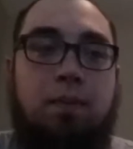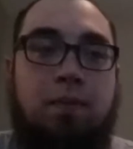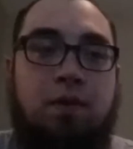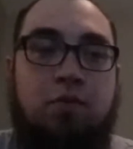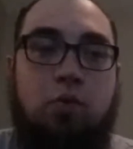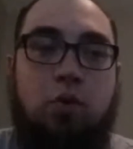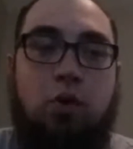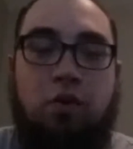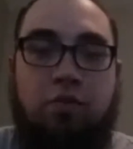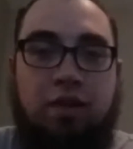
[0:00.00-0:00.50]

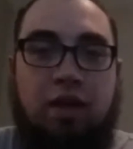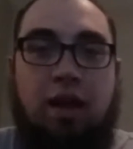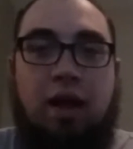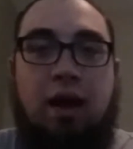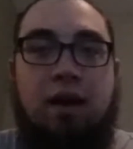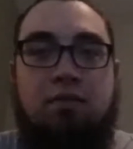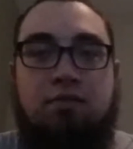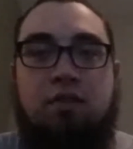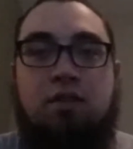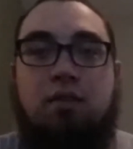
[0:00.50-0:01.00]
This oil is
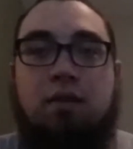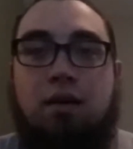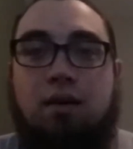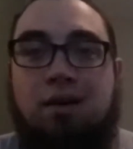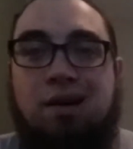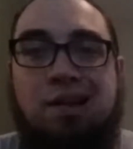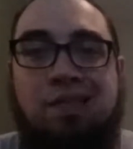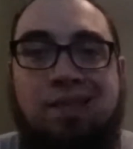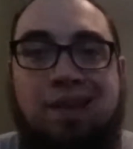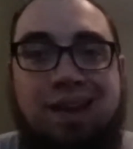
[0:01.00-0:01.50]
honestly
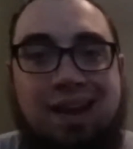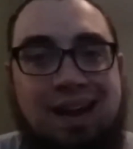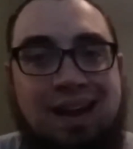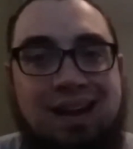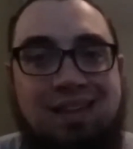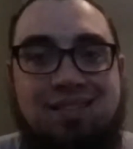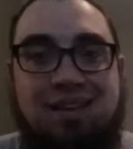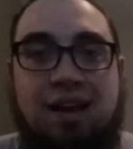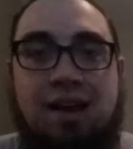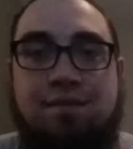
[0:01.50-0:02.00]
unlike
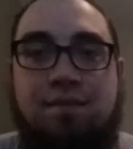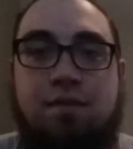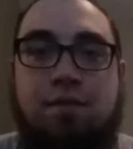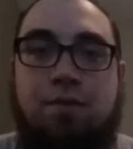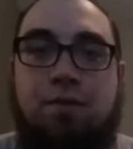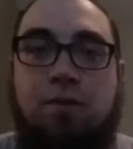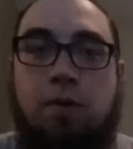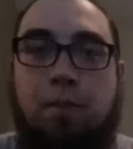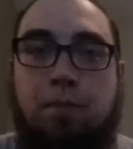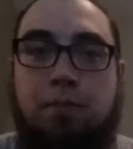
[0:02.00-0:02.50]
anything I've
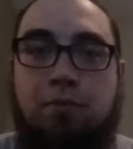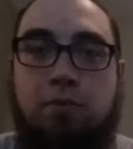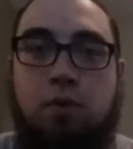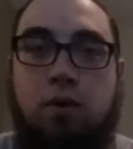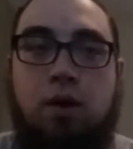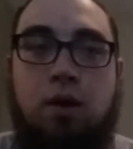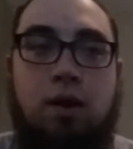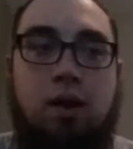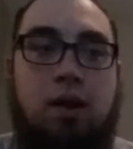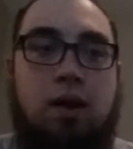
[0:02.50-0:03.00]
ever felt
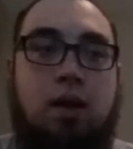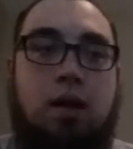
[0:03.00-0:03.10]
before.